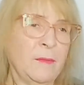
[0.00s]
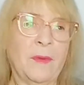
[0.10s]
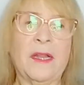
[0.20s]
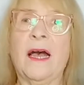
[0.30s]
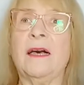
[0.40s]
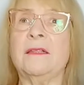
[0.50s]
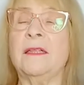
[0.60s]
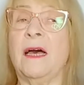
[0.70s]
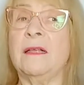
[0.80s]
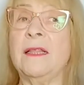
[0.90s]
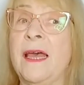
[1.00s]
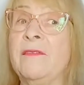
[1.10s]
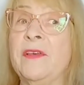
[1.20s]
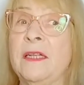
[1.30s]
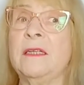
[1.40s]
But I'll
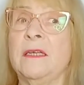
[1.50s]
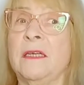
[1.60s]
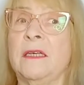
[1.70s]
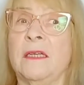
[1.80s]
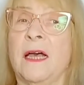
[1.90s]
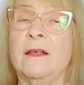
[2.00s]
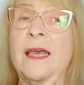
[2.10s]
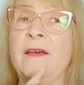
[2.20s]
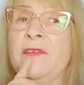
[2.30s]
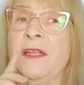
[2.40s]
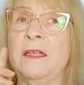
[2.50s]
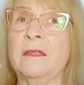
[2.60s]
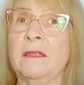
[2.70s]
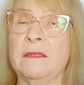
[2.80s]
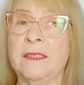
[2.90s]
have it
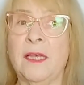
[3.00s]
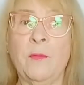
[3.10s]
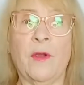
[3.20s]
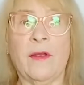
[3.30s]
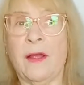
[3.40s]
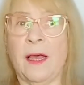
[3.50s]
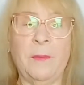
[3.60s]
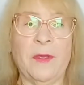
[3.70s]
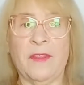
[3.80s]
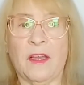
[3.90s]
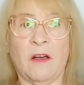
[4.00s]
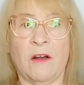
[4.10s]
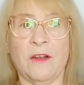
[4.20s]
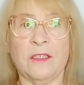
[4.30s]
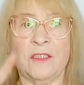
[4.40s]
somewhere up in the
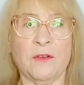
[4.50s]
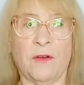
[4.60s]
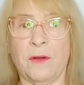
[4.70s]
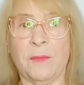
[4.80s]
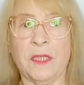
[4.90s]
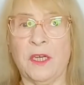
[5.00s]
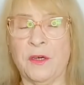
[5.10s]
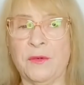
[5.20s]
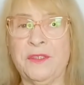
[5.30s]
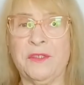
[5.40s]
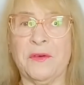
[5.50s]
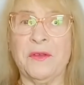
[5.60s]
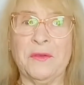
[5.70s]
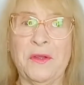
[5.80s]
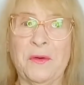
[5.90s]
cards or below, so
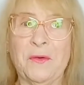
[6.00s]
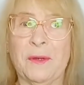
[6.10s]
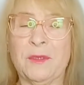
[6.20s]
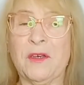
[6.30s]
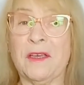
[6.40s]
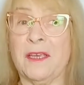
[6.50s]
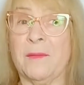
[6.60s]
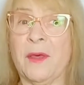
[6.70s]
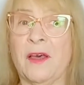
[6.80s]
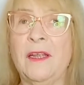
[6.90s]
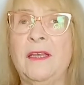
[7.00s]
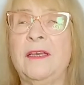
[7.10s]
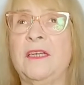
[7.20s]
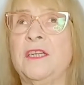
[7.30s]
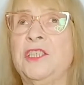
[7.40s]
you'll know who I'm talking about.
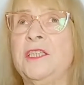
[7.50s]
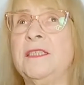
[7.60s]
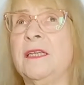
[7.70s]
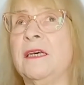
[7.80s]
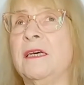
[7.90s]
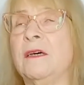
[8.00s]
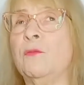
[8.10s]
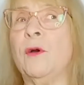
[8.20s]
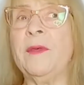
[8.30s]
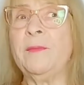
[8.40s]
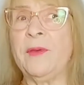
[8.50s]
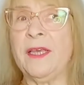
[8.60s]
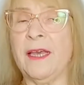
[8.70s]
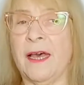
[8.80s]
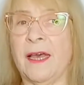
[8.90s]
She's a woman
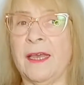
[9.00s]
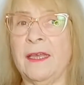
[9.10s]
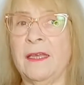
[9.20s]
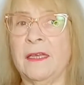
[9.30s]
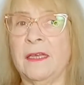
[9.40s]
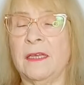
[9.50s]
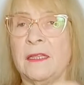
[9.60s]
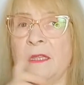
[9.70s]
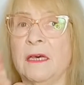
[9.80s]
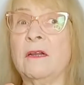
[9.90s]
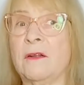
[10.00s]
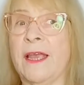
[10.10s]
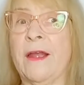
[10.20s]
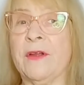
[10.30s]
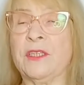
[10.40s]
PI. Her
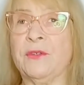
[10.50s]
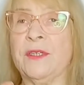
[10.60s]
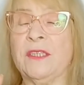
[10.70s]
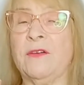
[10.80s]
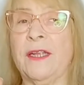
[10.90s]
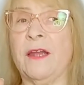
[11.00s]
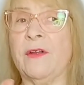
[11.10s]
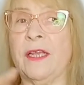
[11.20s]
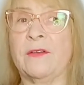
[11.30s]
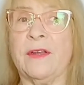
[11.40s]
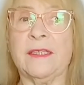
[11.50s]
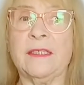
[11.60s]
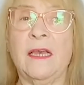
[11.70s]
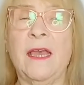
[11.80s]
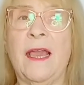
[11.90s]
character is, her narrator is,
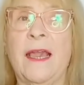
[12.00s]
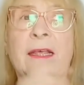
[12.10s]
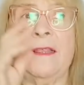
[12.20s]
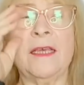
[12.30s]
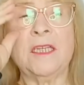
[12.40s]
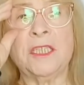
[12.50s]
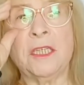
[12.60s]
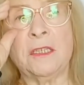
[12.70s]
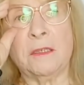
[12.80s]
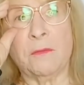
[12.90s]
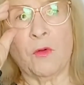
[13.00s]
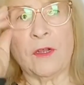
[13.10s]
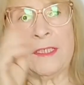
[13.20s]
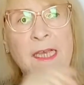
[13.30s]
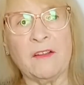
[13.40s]
and I think she
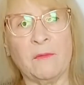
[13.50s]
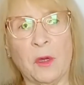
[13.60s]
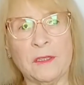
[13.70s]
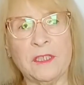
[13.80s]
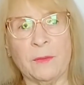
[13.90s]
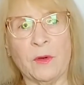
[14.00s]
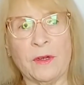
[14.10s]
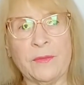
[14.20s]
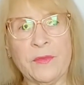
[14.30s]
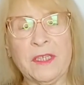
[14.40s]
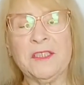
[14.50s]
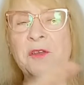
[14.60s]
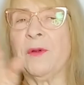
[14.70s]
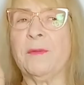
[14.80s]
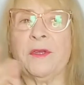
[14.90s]
works out of Baltimore, so you
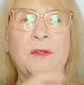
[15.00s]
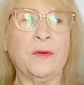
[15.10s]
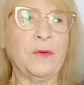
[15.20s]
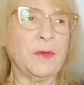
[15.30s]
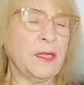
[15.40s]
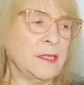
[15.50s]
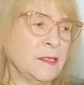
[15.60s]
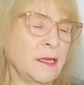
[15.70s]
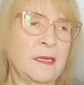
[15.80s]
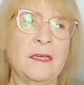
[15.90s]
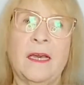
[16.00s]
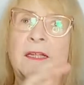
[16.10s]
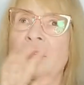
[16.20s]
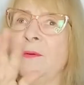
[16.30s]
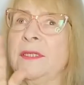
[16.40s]
probably know who it is. I
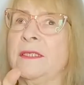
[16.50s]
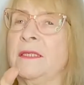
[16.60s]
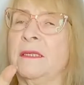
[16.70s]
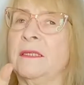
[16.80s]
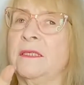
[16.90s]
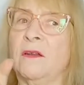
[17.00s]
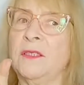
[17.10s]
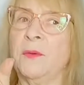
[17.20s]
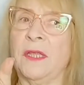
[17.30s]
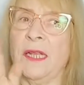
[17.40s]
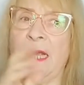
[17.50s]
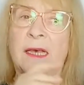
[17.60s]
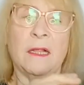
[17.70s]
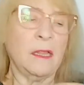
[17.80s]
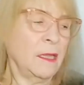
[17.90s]
know it starts with an
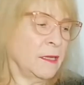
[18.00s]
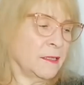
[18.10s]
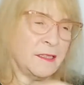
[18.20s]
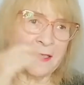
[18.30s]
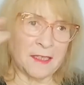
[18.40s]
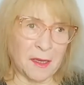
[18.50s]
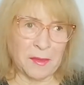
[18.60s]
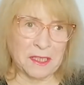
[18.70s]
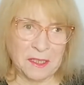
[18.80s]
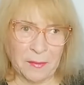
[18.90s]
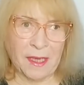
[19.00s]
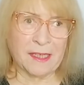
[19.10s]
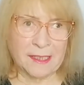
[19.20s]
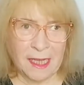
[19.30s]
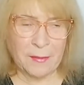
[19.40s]
L, so it's coming to me,
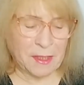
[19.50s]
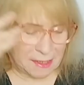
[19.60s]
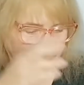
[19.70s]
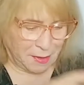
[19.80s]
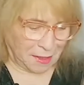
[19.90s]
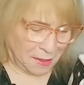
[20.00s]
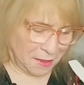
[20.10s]
it's coming to me.